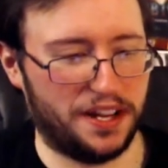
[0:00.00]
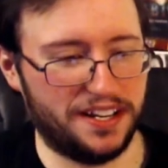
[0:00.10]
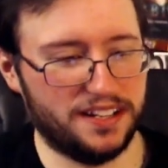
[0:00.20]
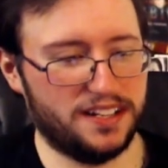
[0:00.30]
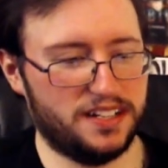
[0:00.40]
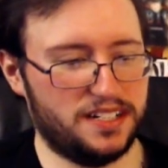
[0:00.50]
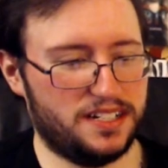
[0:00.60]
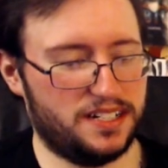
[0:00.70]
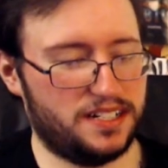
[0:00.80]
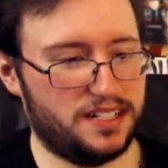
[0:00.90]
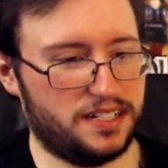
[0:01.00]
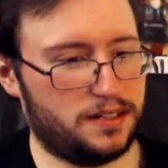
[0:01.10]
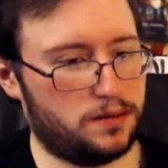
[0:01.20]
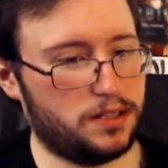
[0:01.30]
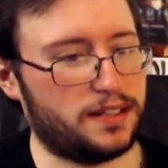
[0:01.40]

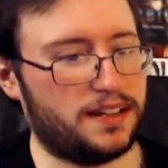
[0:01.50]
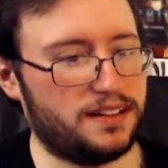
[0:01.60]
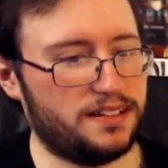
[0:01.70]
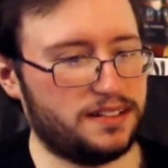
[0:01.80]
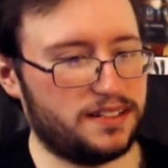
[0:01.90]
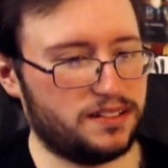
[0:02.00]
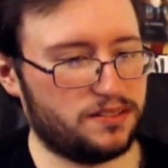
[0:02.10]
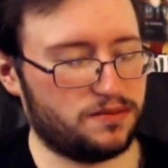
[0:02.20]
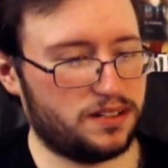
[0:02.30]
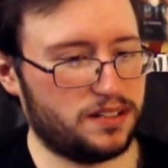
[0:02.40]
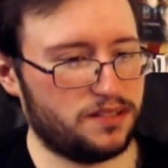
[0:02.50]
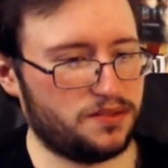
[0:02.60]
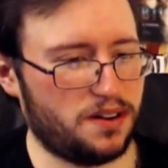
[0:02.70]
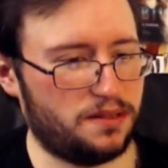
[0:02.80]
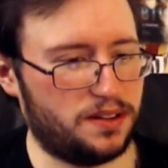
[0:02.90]
What the hell? What's
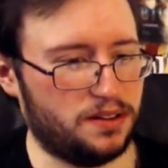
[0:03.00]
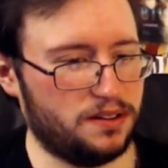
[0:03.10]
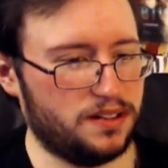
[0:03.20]
wrong with you?